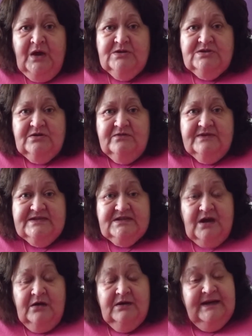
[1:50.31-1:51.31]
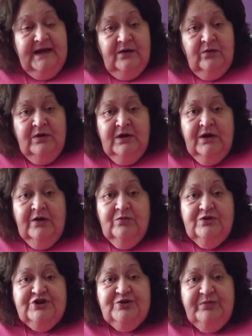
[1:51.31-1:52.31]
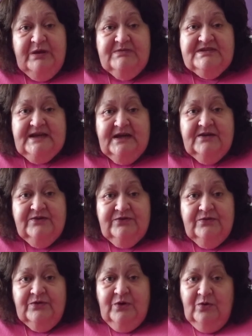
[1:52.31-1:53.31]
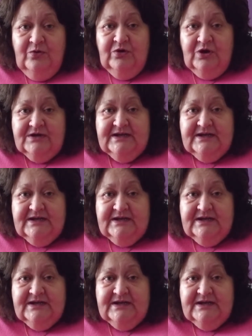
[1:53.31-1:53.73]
So if I start now, we should be able to get through the whole lot